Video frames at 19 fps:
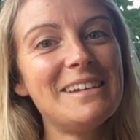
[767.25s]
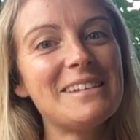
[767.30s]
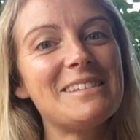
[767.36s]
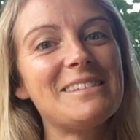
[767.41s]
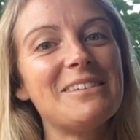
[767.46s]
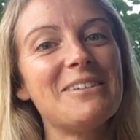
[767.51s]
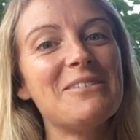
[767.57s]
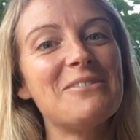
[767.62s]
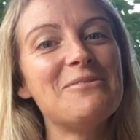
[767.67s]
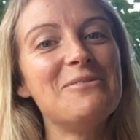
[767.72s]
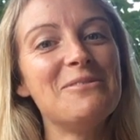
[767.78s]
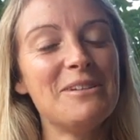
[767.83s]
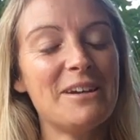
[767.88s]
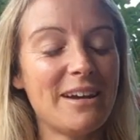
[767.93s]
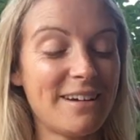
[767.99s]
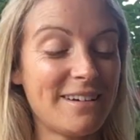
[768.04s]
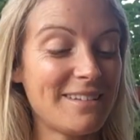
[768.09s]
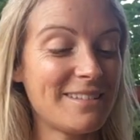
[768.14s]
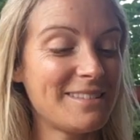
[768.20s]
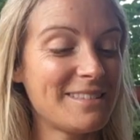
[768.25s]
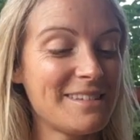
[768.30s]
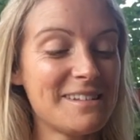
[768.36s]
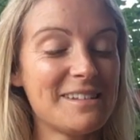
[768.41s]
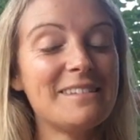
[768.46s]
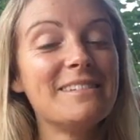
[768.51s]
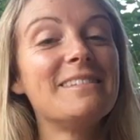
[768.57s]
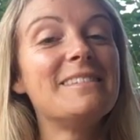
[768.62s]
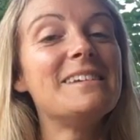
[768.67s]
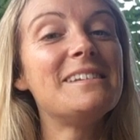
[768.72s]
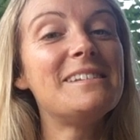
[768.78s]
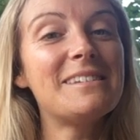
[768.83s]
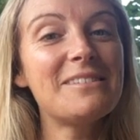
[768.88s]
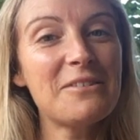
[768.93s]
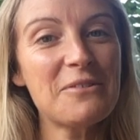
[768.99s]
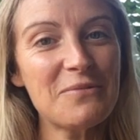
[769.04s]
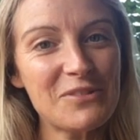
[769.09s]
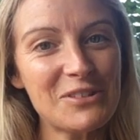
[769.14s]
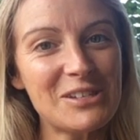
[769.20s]
So yeah, this
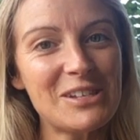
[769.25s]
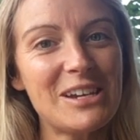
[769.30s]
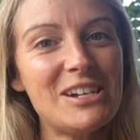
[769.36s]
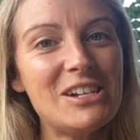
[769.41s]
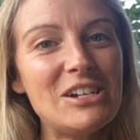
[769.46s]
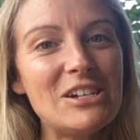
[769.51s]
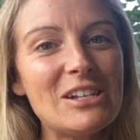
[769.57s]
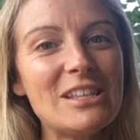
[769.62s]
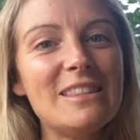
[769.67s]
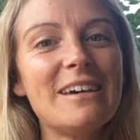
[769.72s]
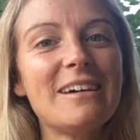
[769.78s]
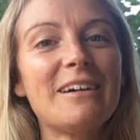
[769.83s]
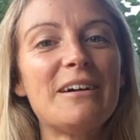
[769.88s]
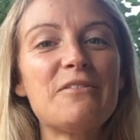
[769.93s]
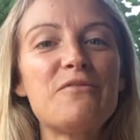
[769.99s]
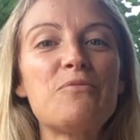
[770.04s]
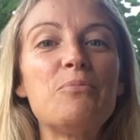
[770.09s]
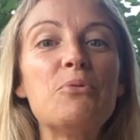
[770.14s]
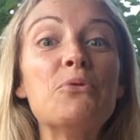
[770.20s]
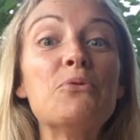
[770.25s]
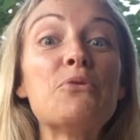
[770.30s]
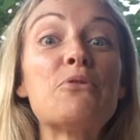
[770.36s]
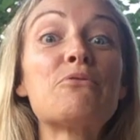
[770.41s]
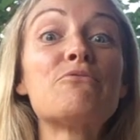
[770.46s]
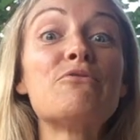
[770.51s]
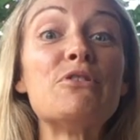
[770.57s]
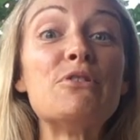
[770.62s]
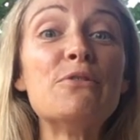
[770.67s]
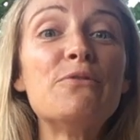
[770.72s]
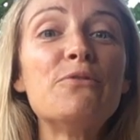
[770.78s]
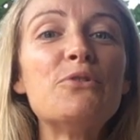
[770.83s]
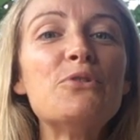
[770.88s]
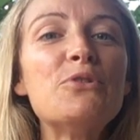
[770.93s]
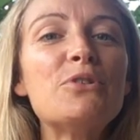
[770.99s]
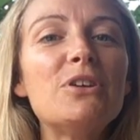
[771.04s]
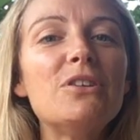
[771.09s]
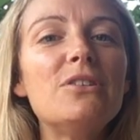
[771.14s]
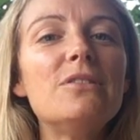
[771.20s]
conversation that I've brought through
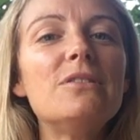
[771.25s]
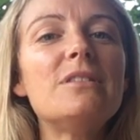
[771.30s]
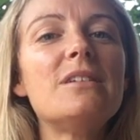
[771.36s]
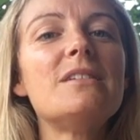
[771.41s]
for you,